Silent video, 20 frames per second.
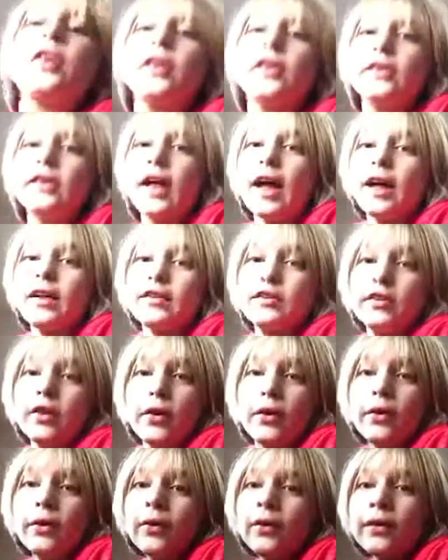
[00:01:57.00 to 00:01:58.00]
scared of that.
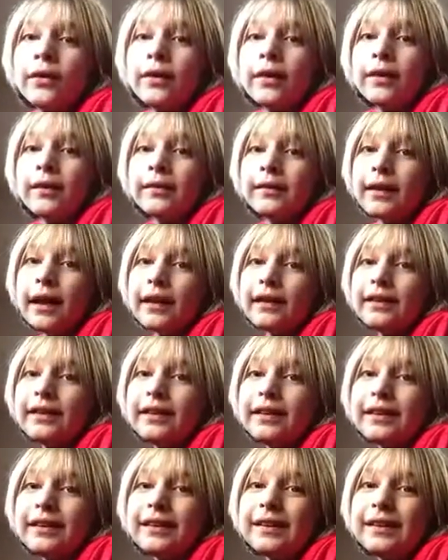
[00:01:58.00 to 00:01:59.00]
So,
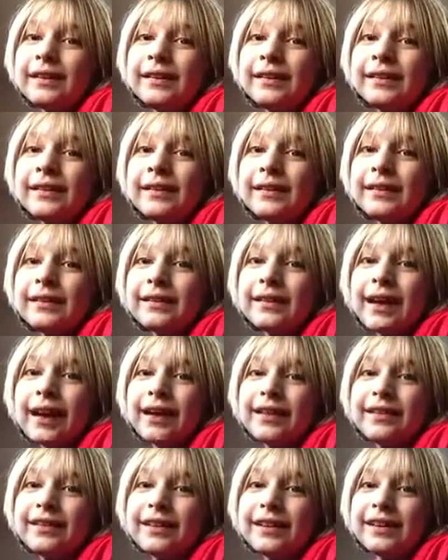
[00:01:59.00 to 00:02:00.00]

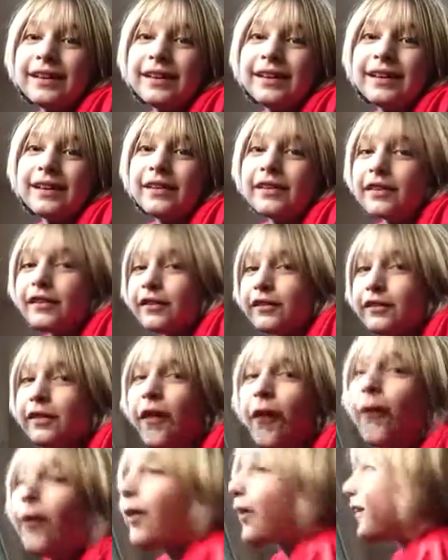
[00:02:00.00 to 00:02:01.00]

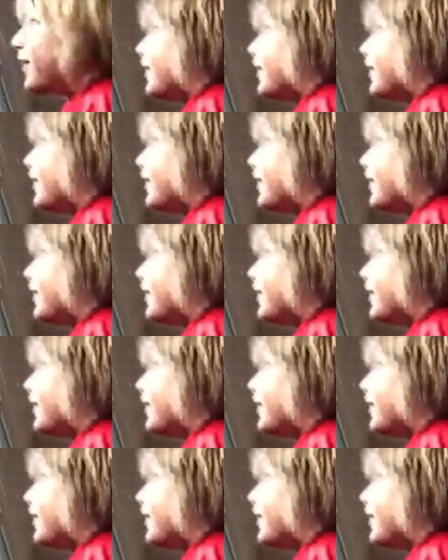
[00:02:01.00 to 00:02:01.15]
1994,